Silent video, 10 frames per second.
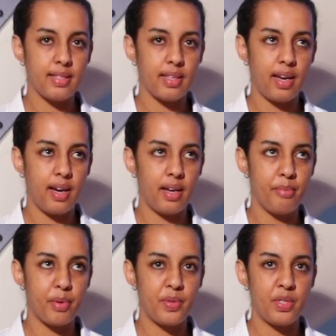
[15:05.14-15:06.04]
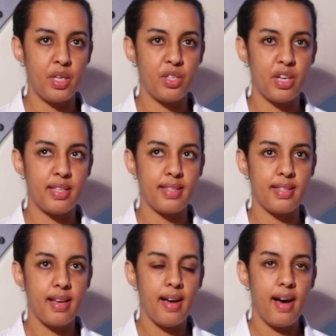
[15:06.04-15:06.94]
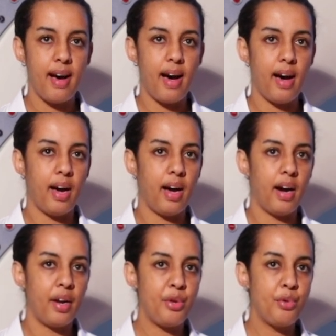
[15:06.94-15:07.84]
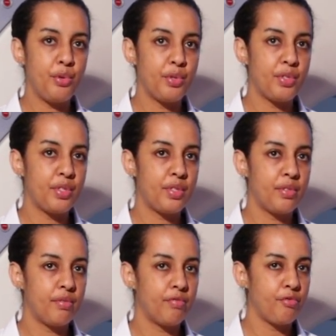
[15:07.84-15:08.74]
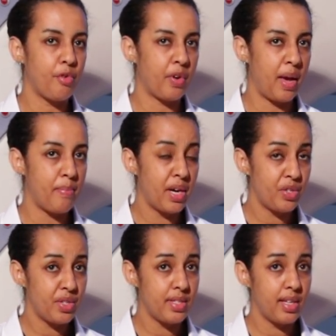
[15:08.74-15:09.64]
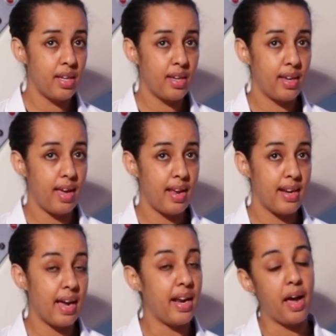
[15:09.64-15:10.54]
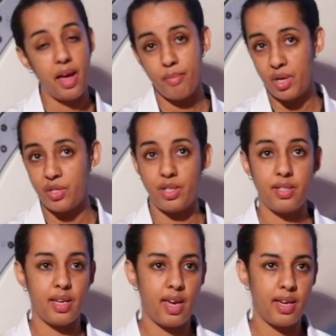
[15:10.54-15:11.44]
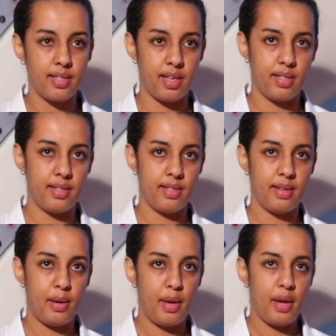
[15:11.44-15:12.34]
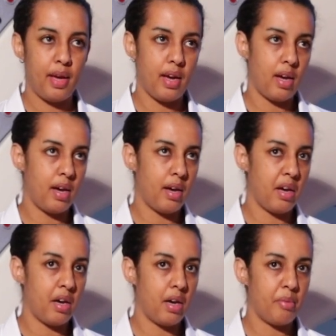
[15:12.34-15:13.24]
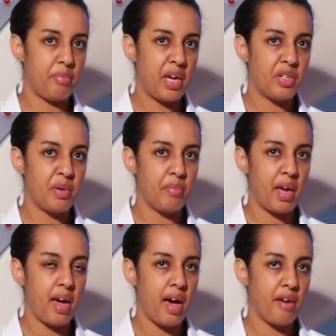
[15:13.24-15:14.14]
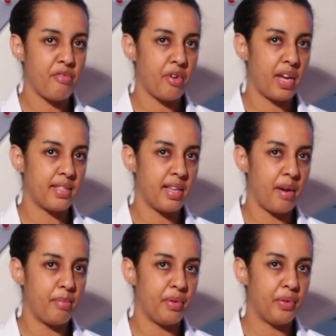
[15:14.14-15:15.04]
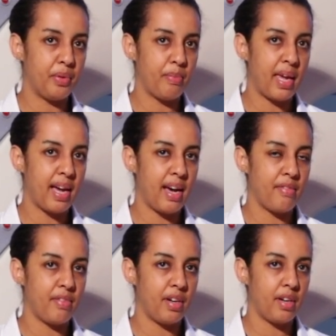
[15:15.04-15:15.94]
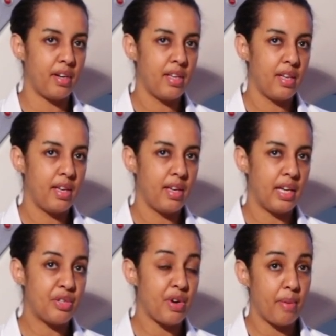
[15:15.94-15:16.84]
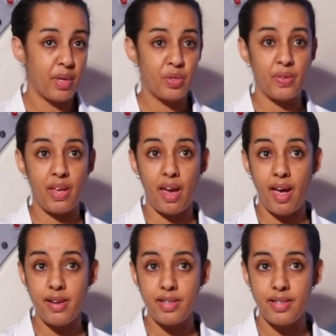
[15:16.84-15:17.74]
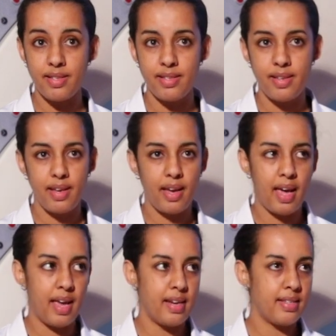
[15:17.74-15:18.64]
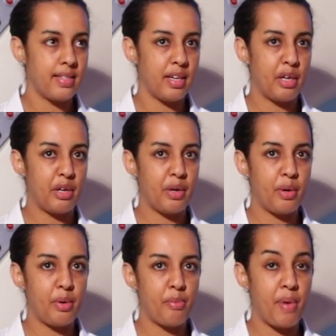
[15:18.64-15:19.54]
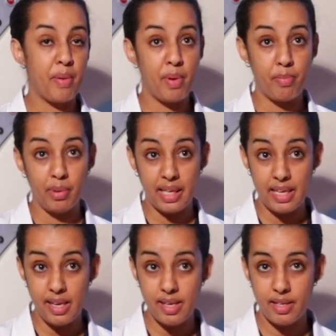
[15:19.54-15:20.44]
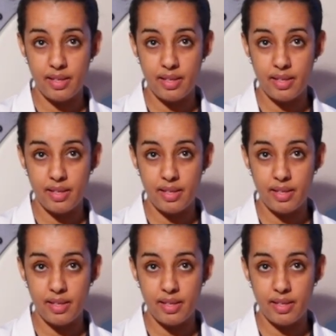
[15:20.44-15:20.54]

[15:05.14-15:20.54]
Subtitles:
scan procedures are used for emergency and non-emergency cases. Patient may have, for example, a trauma to the head and maybe bleeding